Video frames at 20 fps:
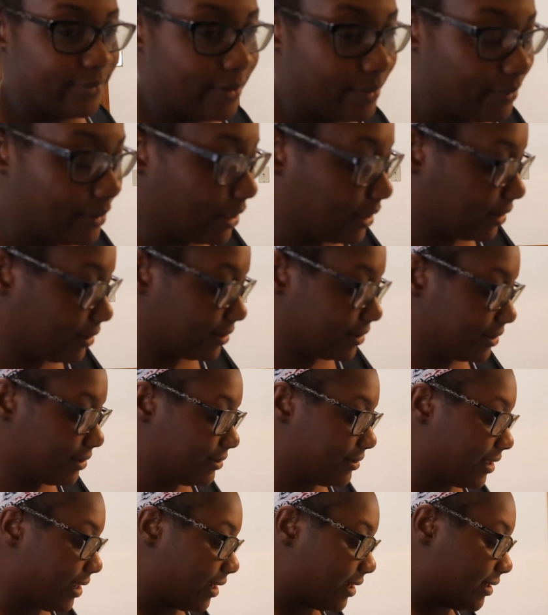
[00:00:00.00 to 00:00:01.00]
I'm not going to
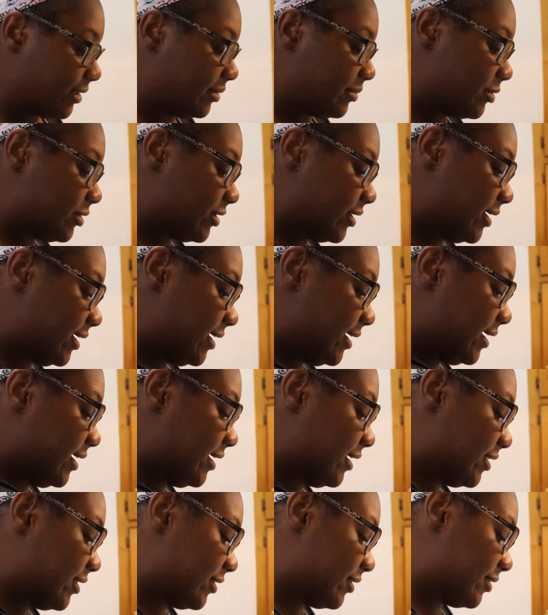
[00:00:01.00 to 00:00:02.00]
do that anymore
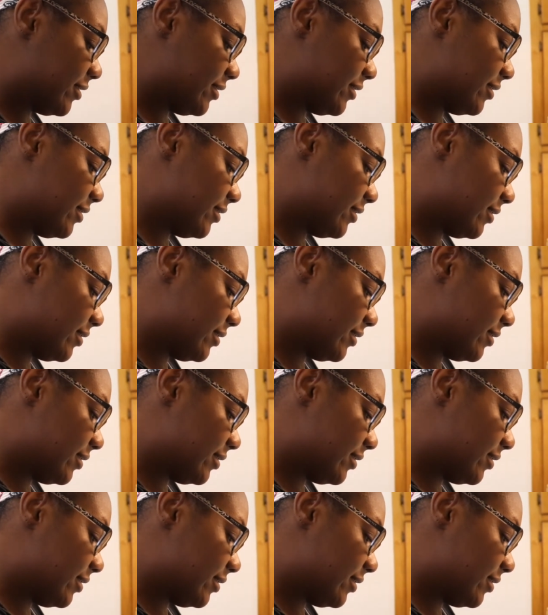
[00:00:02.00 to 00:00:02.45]
either.